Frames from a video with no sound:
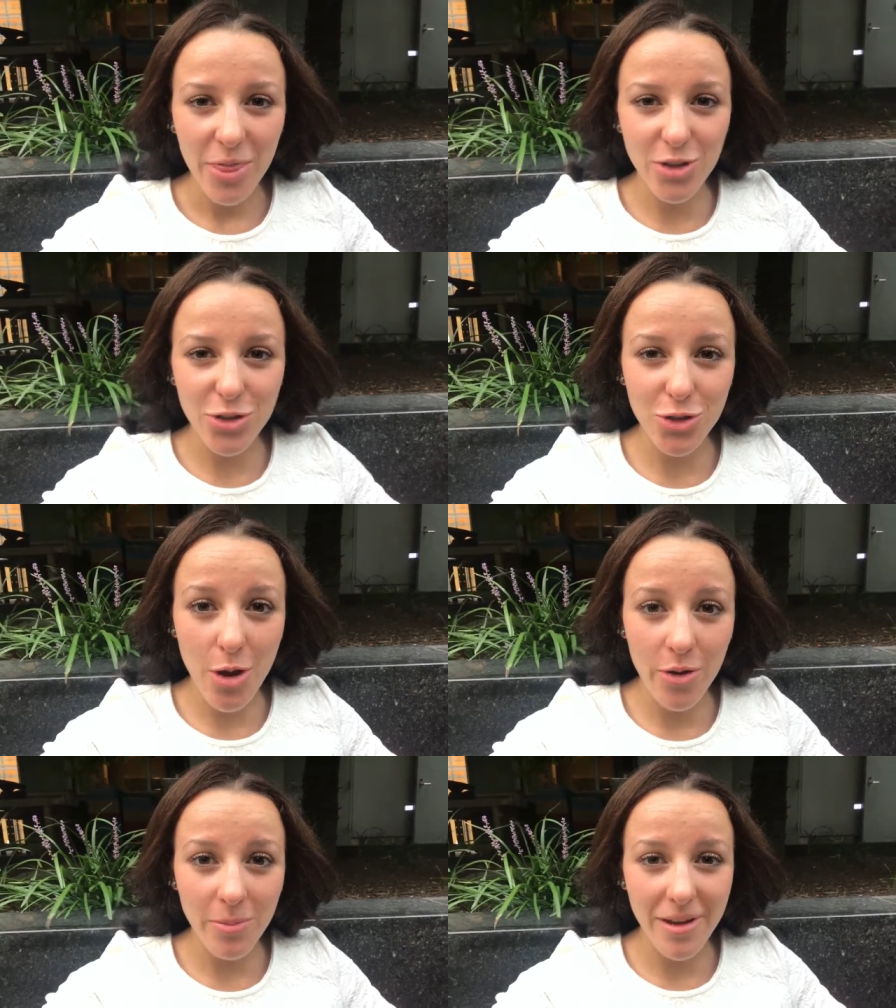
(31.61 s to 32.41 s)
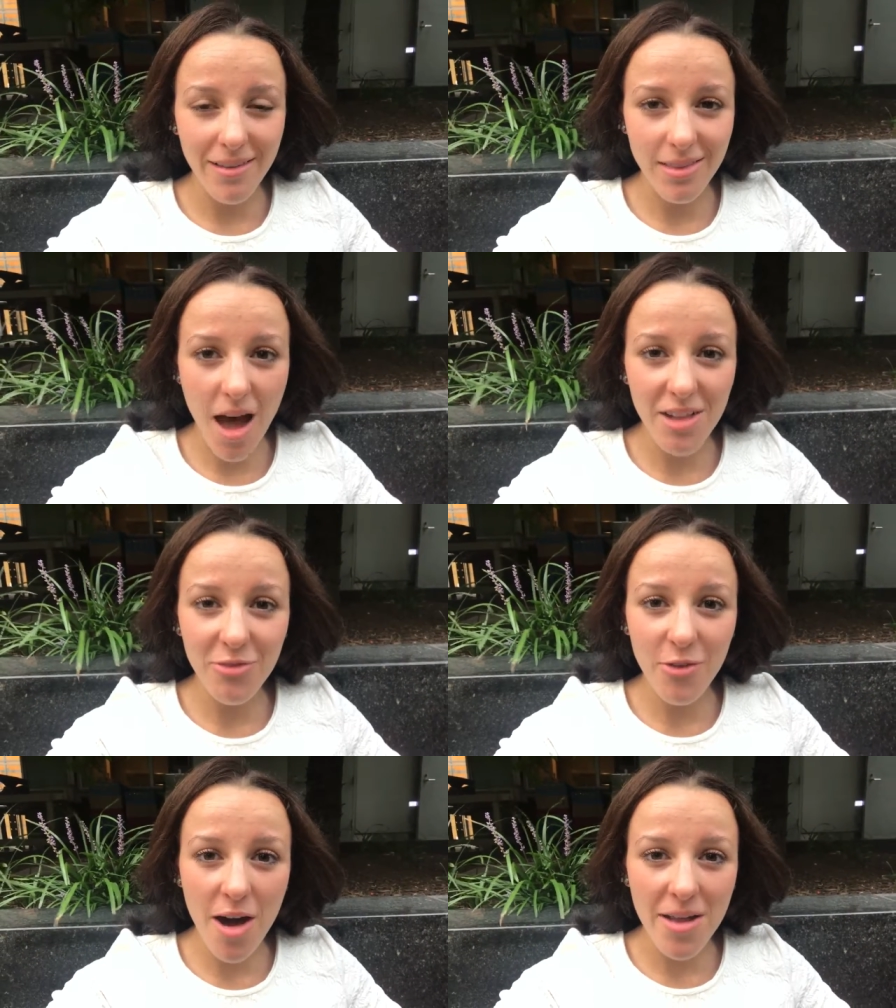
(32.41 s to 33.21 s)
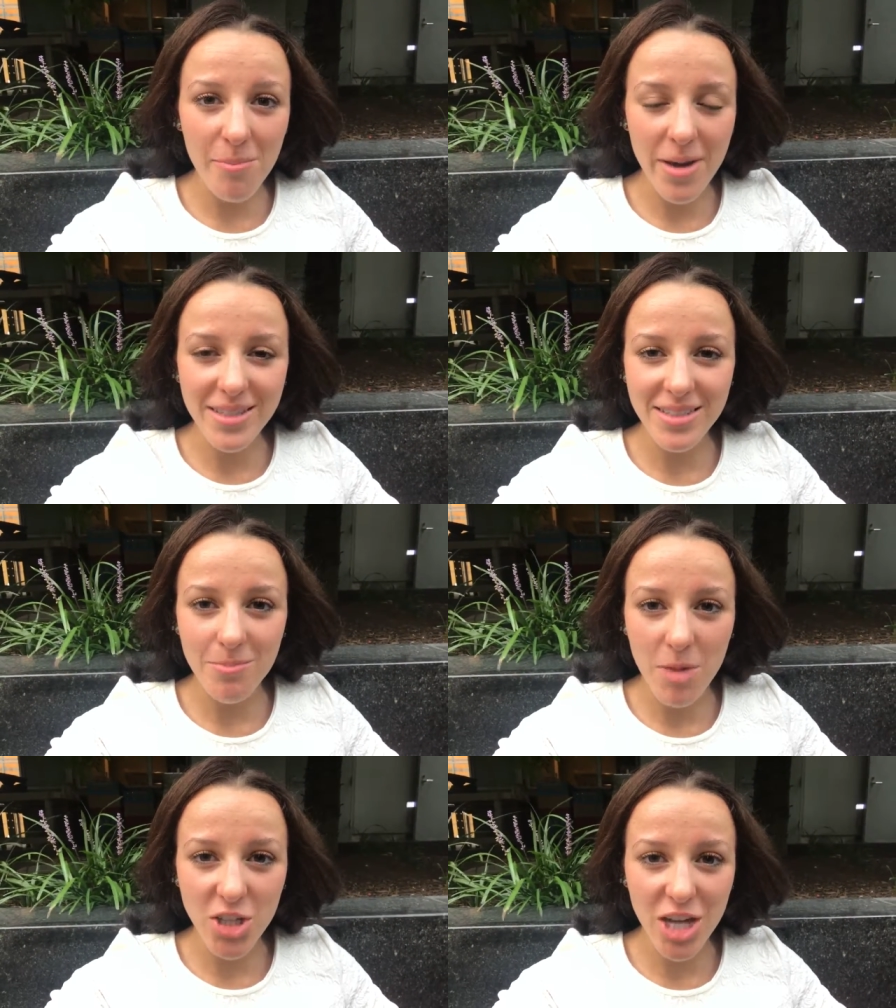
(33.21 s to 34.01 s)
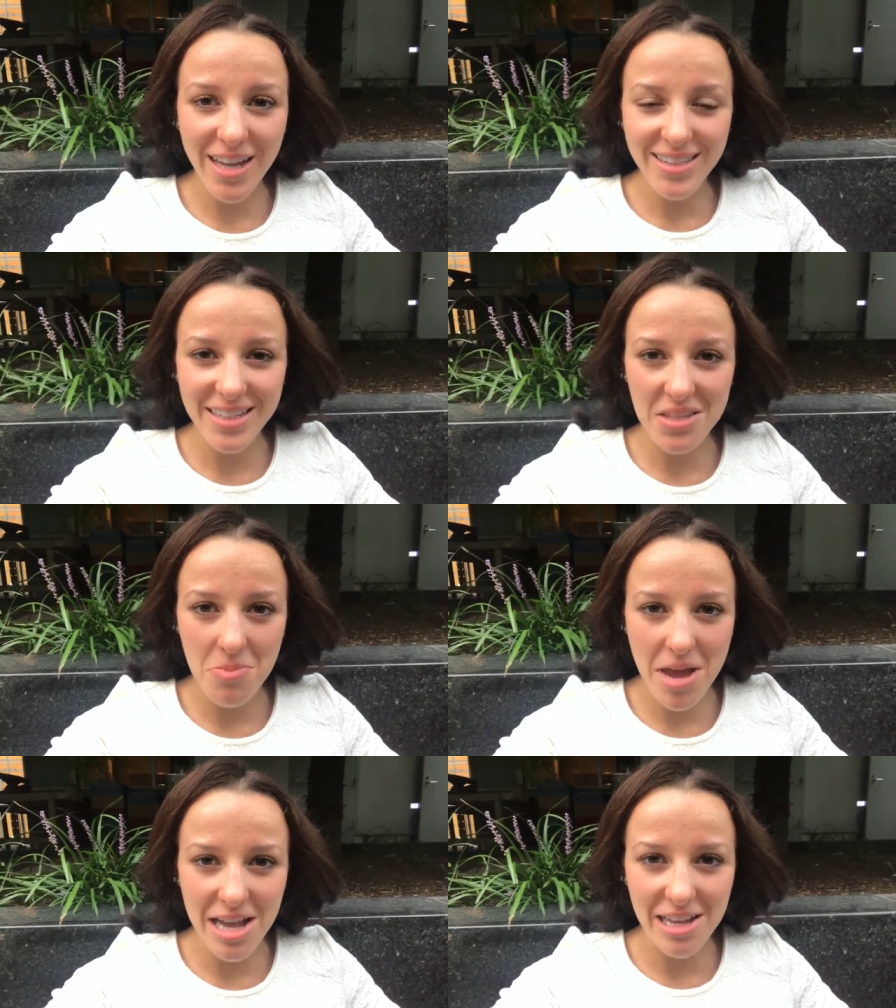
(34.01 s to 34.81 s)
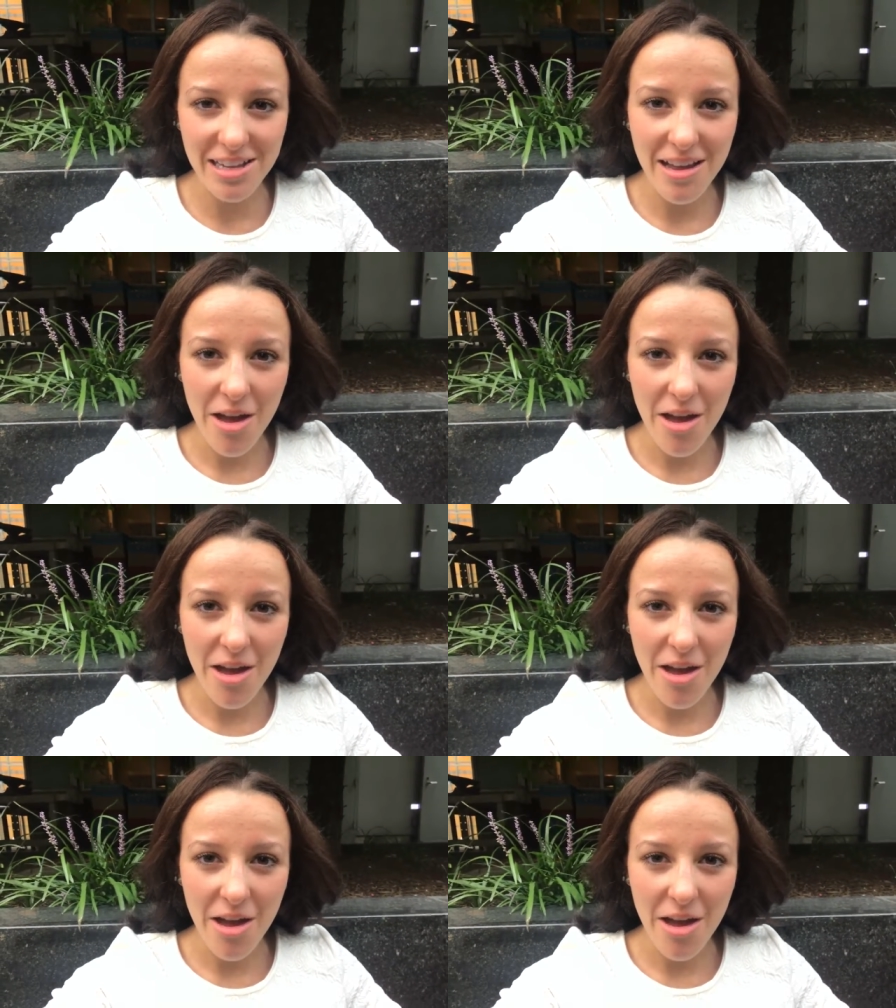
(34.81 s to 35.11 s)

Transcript: This is going to be a lot of fun, much, much anticipated